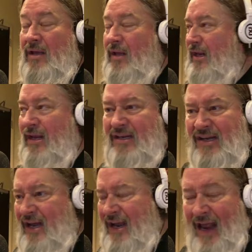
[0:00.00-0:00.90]

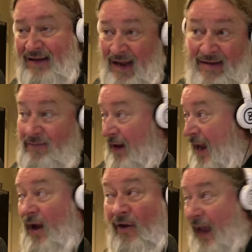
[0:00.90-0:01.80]
And
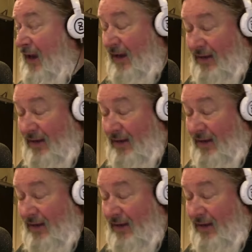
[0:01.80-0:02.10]
I don't know,